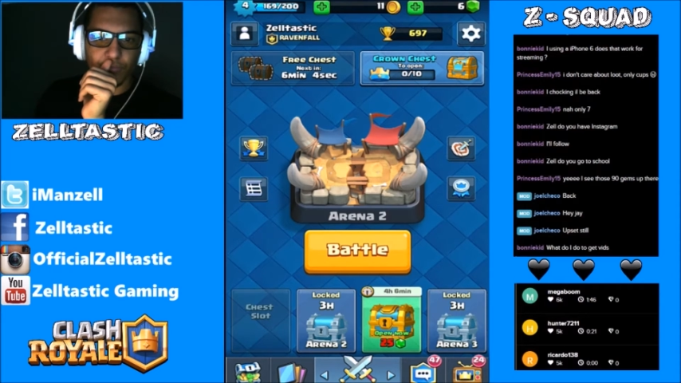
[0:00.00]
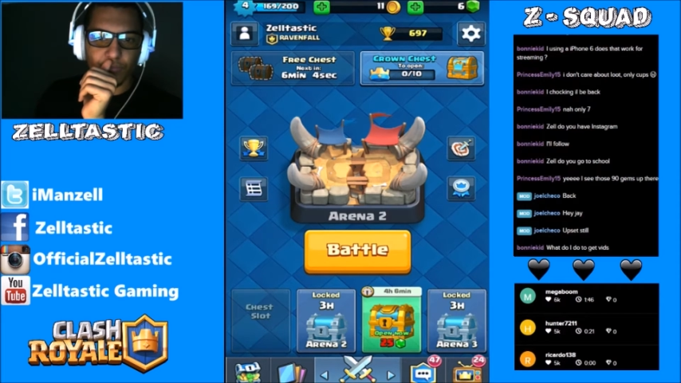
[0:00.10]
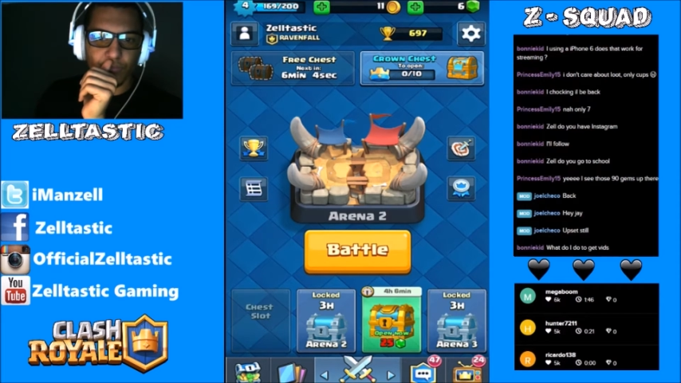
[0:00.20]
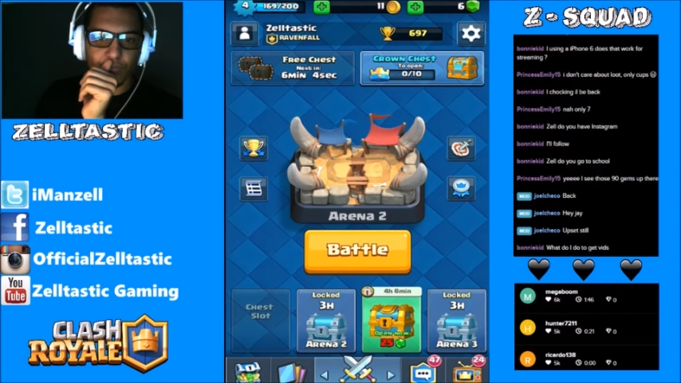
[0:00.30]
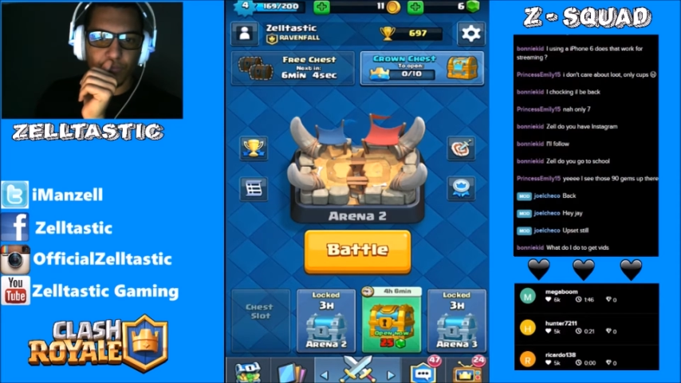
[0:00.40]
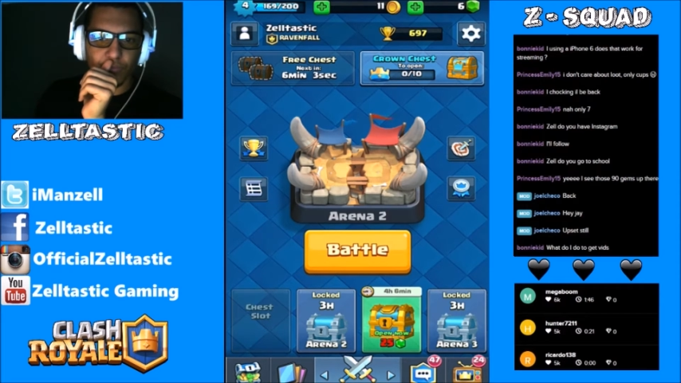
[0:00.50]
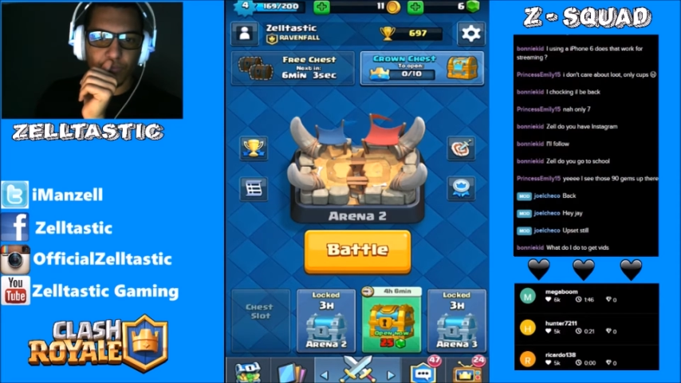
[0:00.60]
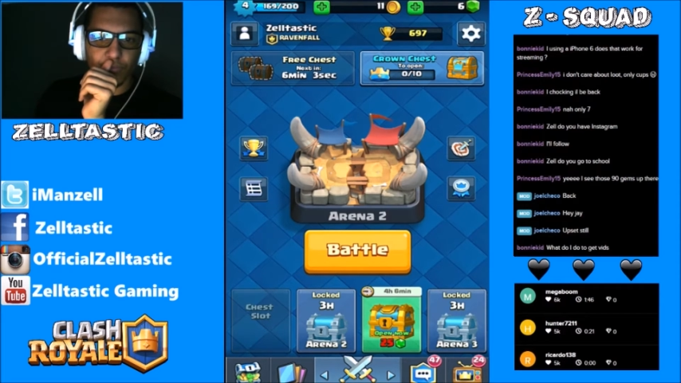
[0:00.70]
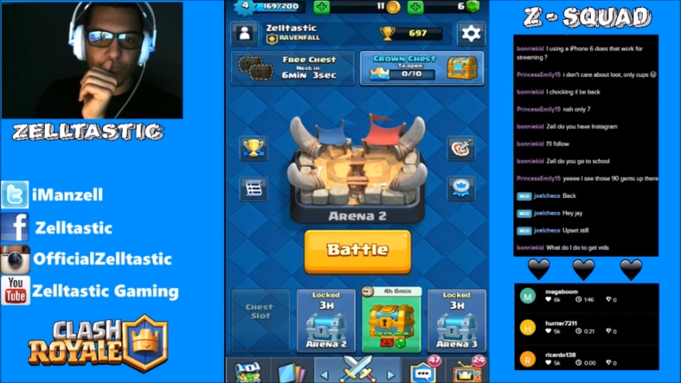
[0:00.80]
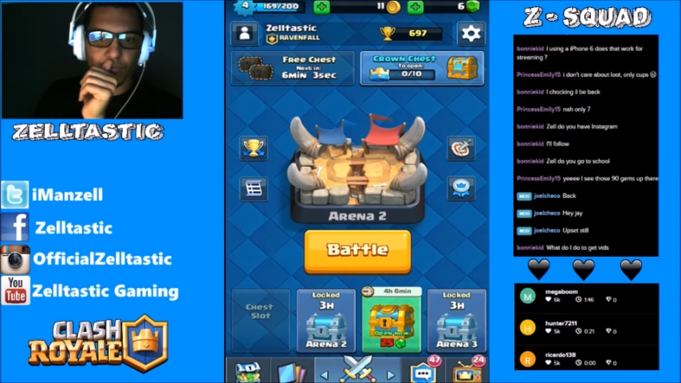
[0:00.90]

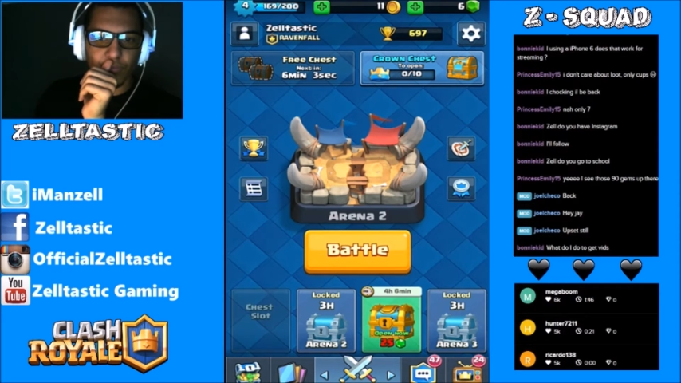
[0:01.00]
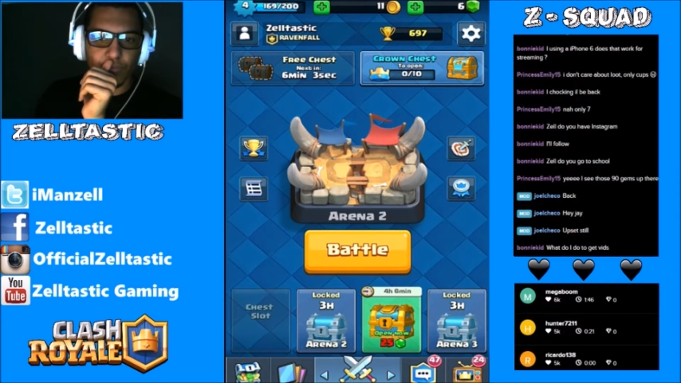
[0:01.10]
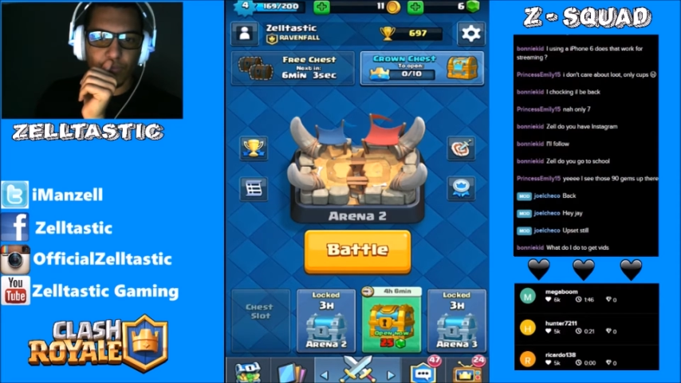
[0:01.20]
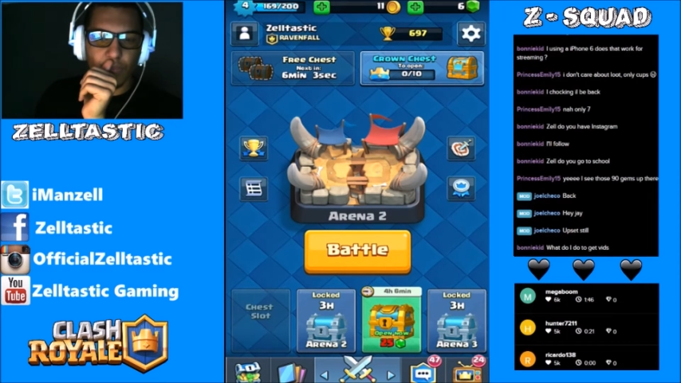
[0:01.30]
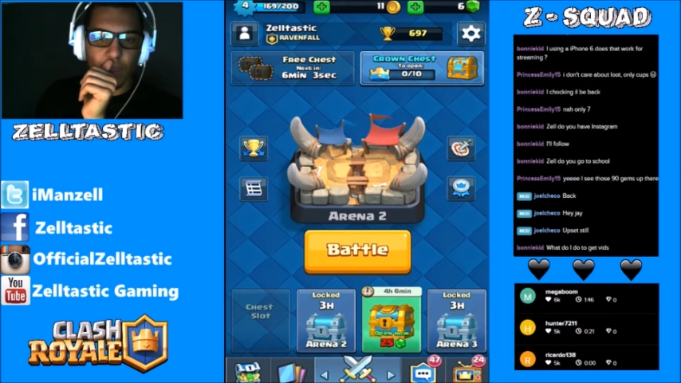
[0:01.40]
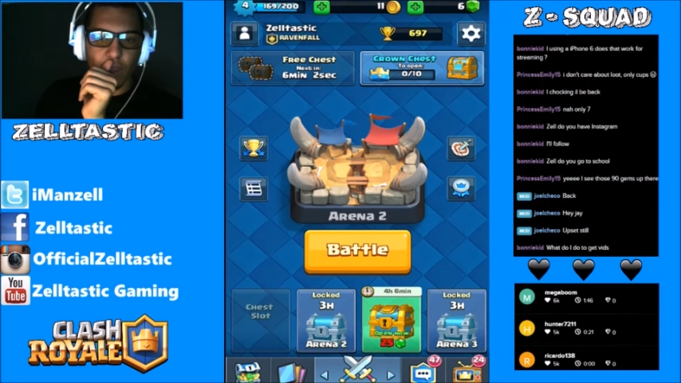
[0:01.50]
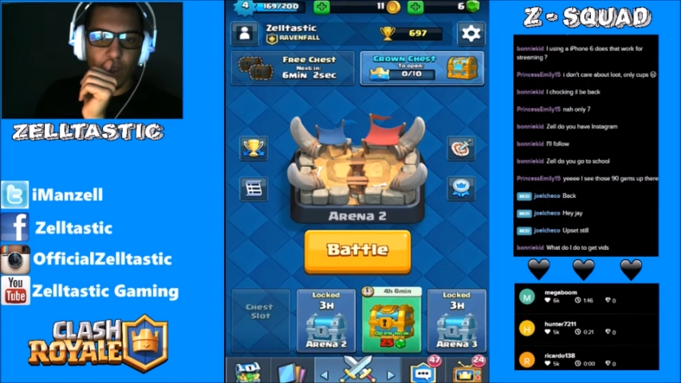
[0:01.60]
No one is speaking in this clip.